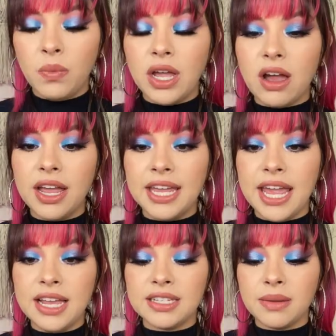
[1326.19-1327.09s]
We got a
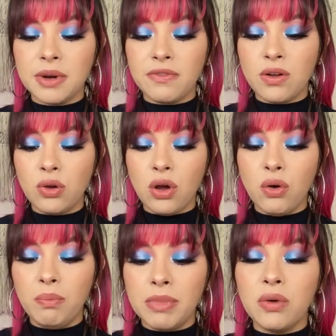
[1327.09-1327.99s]
Kate Somerville
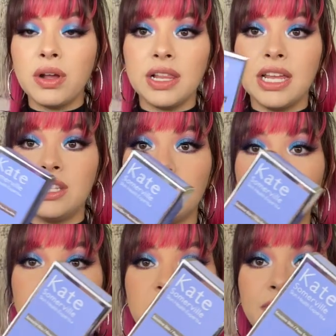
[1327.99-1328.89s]
Goat Milk
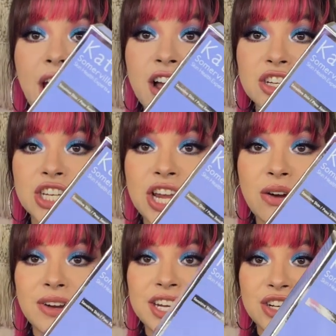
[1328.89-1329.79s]
Cleanser, which I've actually
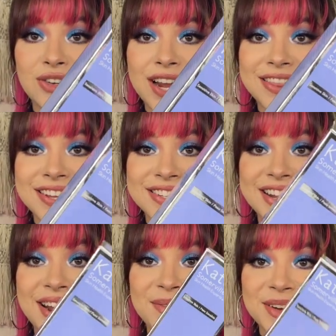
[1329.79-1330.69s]
already tried this
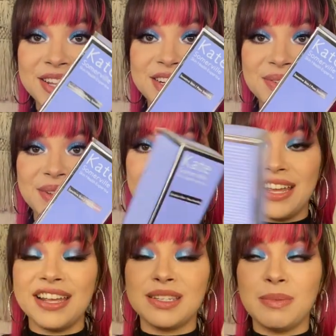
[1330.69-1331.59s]
and I really do like
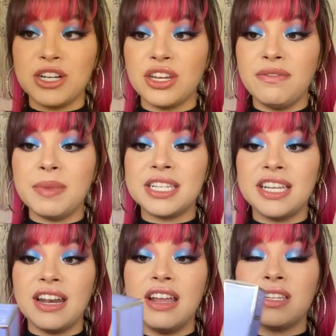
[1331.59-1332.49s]
it, especially if my
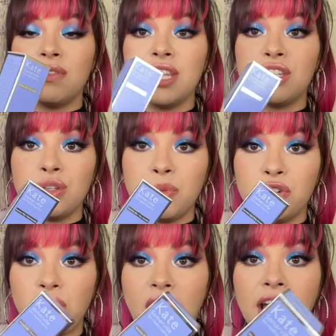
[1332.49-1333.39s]
skin is feeling super
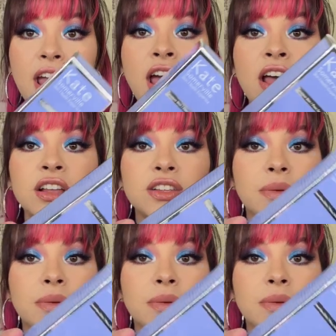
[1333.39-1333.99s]
dry. So